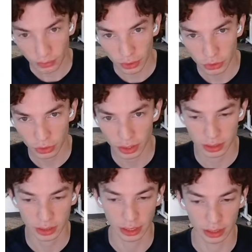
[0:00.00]
So this is
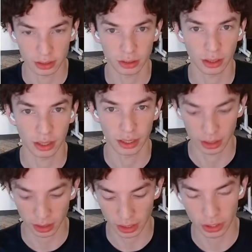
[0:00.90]
things like the
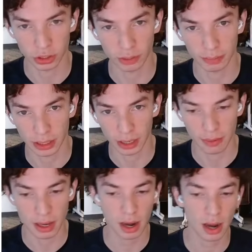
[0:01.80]
HTTP
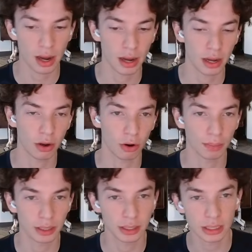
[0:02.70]
API,
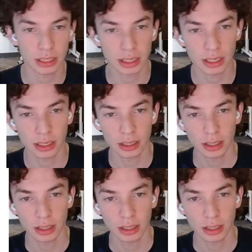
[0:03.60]
RPC,